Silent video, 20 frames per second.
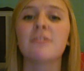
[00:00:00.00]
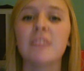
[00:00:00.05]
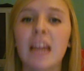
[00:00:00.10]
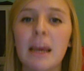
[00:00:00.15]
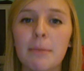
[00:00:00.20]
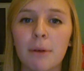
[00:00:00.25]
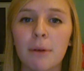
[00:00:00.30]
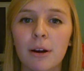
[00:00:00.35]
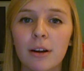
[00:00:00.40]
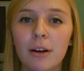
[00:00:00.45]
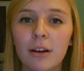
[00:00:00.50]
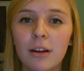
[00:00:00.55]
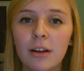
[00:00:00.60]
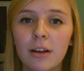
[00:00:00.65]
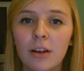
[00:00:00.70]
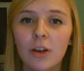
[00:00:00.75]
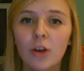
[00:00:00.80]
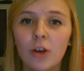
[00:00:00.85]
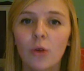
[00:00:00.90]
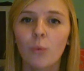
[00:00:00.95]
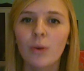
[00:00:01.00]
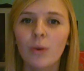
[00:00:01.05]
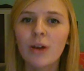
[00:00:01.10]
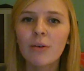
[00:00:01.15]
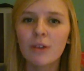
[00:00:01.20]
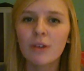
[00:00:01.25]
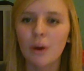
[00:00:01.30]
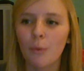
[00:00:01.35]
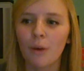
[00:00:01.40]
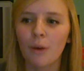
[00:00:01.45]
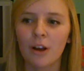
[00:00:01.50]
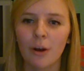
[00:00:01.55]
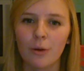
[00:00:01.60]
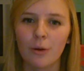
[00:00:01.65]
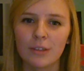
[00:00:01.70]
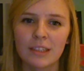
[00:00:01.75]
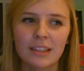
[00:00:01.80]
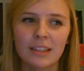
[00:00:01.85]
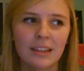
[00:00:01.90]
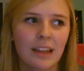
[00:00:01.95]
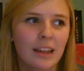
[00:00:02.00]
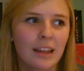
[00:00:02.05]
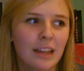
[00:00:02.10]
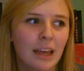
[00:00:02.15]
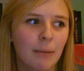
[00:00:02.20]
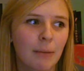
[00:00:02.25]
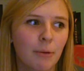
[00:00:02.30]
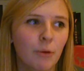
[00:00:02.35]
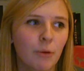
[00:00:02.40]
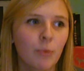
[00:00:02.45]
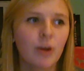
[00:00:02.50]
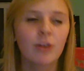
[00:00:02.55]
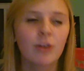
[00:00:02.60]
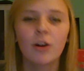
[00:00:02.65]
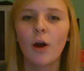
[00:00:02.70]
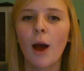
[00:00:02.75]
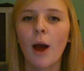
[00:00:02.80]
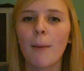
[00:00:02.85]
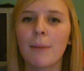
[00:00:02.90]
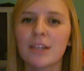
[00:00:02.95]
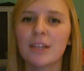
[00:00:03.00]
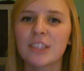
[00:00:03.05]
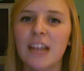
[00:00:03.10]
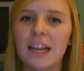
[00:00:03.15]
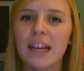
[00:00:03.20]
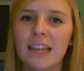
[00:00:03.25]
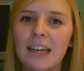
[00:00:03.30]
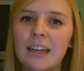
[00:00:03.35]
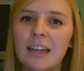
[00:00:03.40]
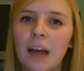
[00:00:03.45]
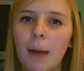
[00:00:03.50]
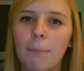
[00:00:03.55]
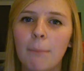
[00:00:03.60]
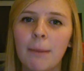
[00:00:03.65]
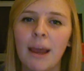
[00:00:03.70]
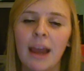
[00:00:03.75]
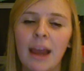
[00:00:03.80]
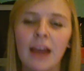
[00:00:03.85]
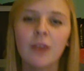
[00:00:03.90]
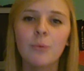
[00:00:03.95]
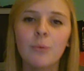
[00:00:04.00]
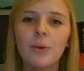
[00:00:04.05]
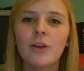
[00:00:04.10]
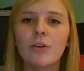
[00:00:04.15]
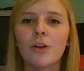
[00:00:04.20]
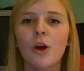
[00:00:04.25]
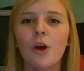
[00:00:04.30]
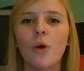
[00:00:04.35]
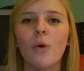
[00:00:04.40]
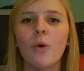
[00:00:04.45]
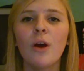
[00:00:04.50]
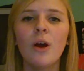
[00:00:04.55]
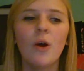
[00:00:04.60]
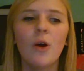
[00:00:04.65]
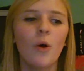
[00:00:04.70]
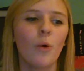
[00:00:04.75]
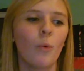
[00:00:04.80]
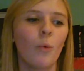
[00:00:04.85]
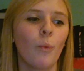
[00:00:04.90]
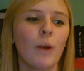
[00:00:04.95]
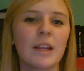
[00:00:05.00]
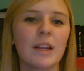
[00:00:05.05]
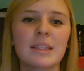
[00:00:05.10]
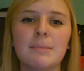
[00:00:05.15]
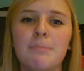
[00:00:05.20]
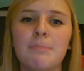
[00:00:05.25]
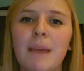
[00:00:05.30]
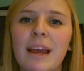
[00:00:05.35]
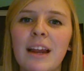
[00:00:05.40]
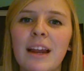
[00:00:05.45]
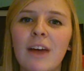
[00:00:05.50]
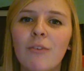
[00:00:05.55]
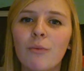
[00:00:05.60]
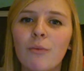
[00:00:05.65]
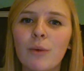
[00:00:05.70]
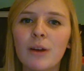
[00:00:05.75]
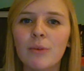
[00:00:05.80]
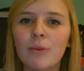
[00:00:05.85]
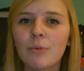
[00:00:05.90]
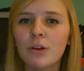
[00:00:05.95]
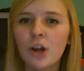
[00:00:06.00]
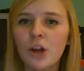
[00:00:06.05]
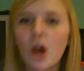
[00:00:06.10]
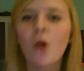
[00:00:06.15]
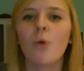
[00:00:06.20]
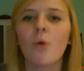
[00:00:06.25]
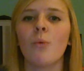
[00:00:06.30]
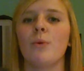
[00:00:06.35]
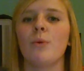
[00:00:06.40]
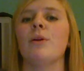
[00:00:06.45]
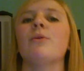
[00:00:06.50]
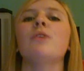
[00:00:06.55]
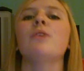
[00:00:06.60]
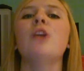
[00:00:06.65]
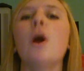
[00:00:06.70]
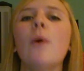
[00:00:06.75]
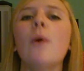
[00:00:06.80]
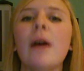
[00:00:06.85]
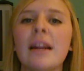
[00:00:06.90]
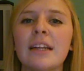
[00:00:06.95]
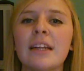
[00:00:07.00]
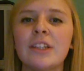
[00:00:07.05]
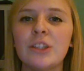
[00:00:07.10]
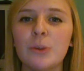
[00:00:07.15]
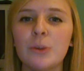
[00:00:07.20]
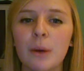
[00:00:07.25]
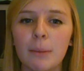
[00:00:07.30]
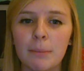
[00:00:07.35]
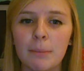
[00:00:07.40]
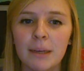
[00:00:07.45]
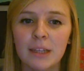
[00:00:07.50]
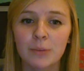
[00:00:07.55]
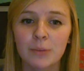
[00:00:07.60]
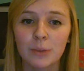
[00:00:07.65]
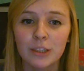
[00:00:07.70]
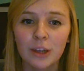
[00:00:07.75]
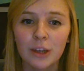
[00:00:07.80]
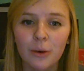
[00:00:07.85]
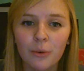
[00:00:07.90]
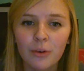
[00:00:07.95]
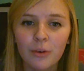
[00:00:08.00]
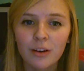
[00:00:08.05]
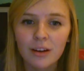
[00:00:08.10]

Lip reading: labor. We don't know what goes into that labor. We don't know how much that kid got paid. We don't know what it's made of. We don't know. We don't know how to do it because we don't